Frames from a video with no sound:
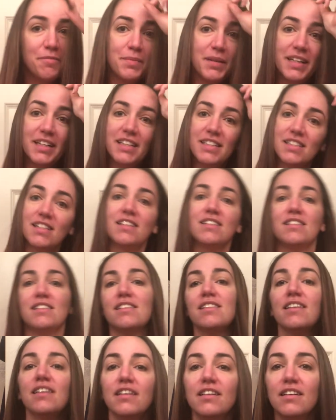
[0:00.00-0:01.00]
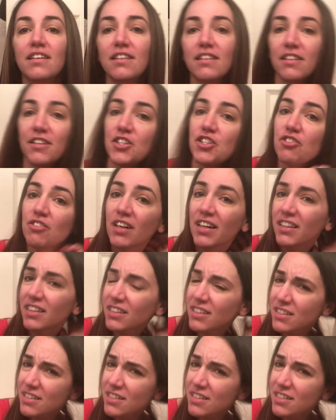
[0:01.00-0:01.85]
but it does the trick.